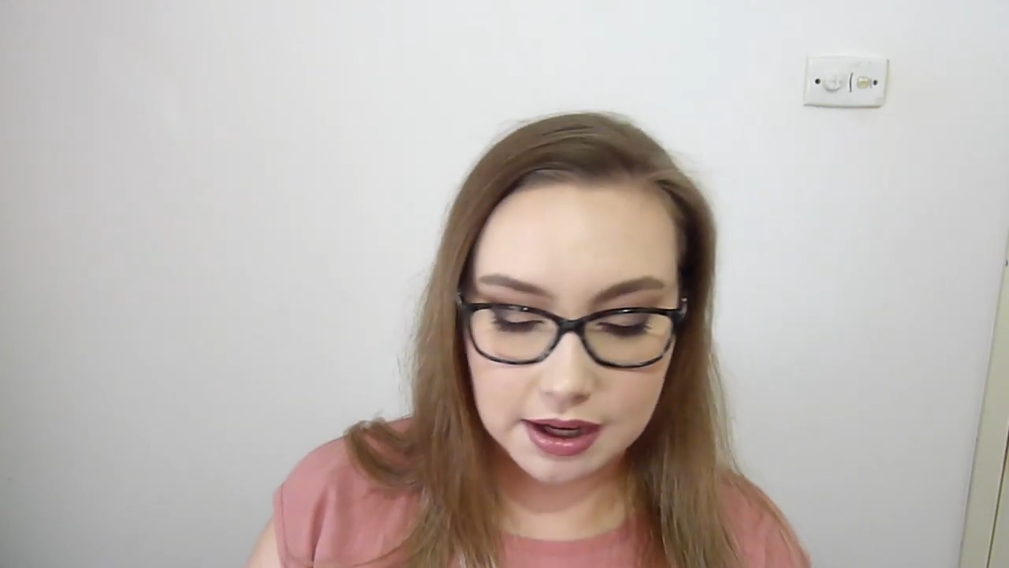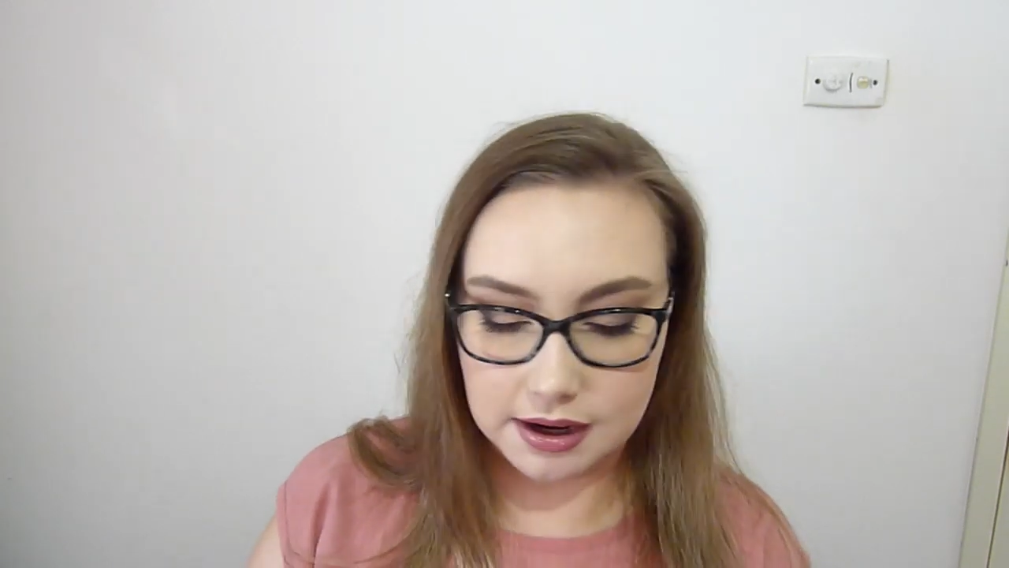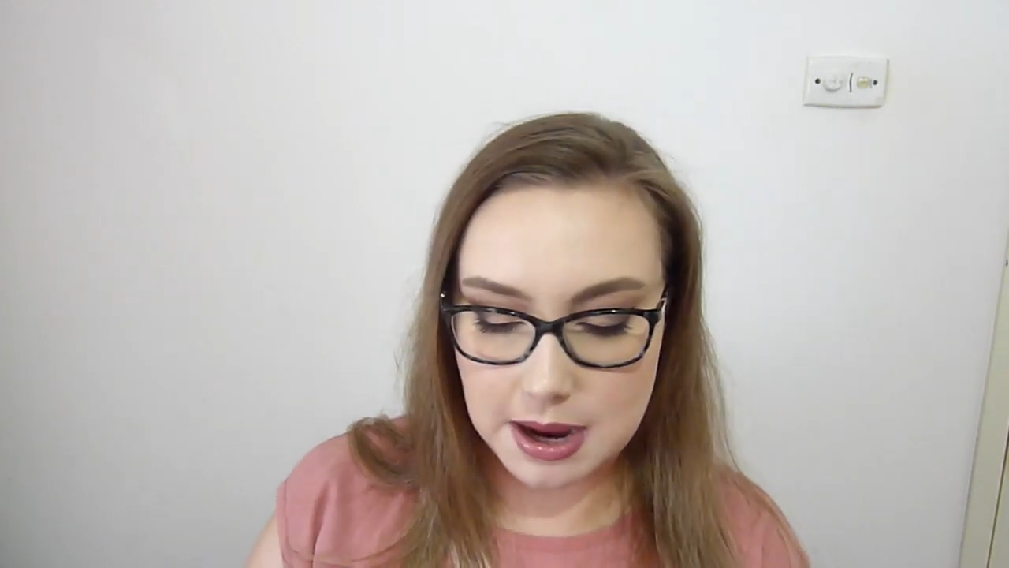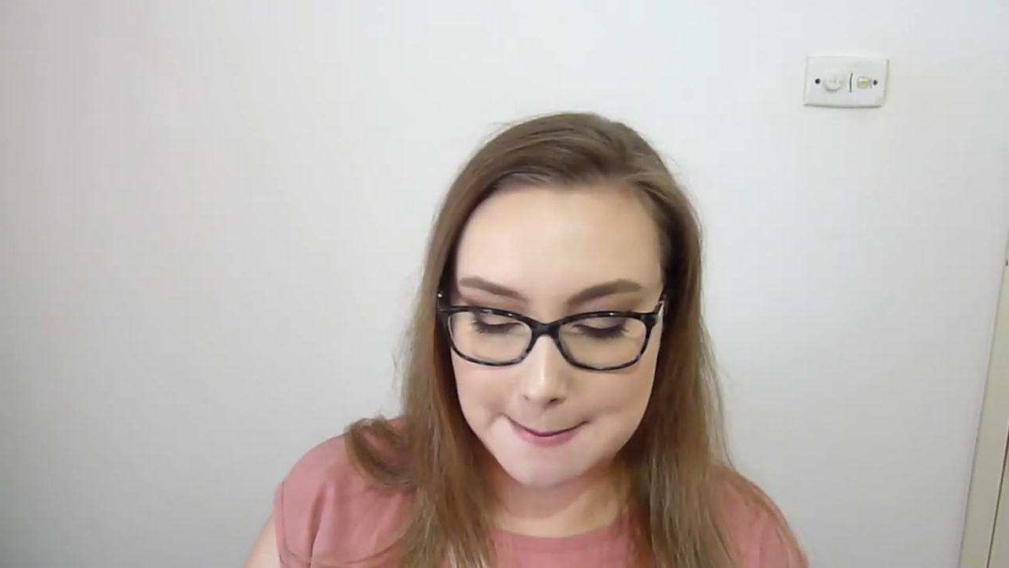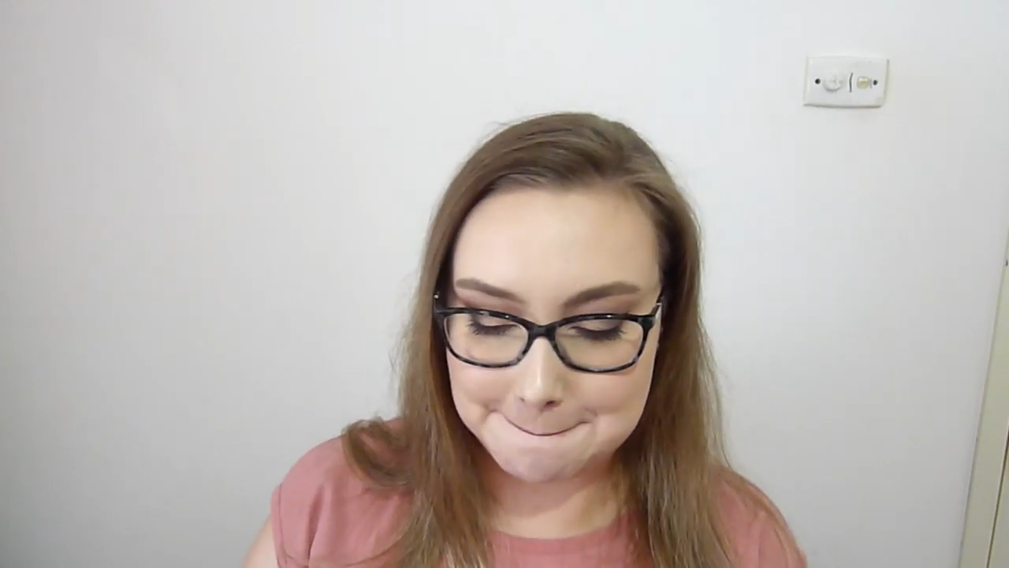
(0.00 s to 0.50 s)

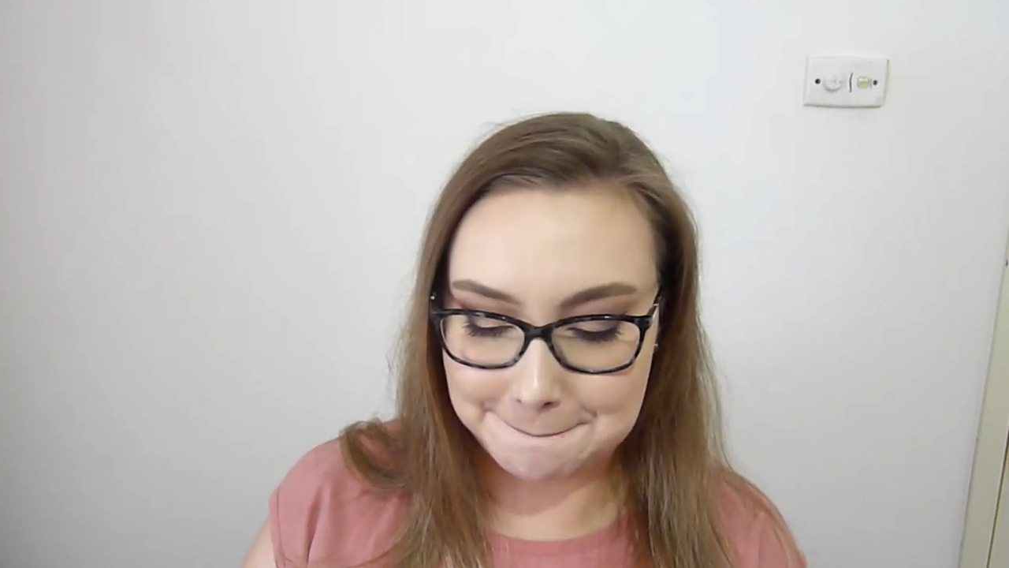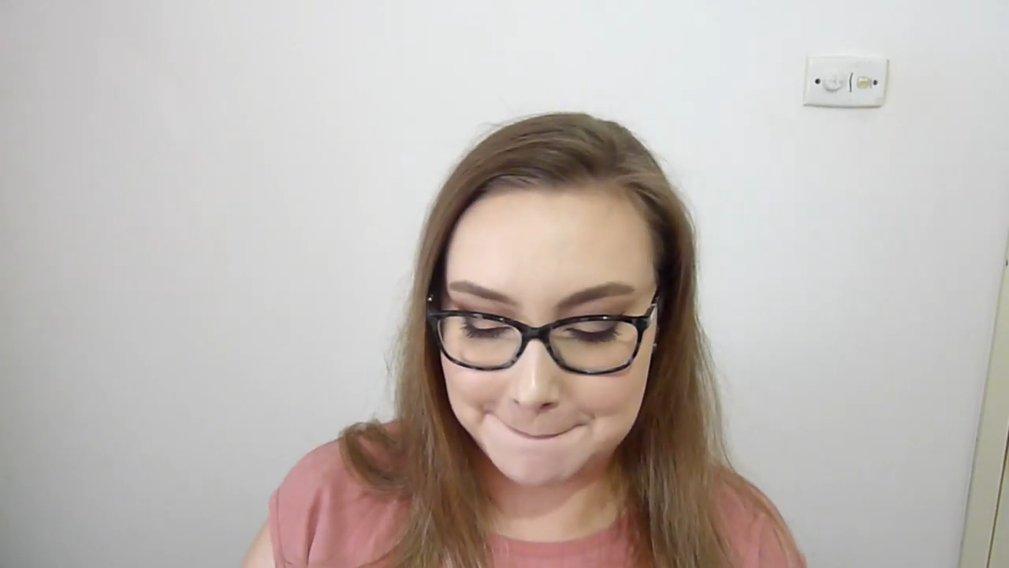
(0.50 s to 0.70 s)
I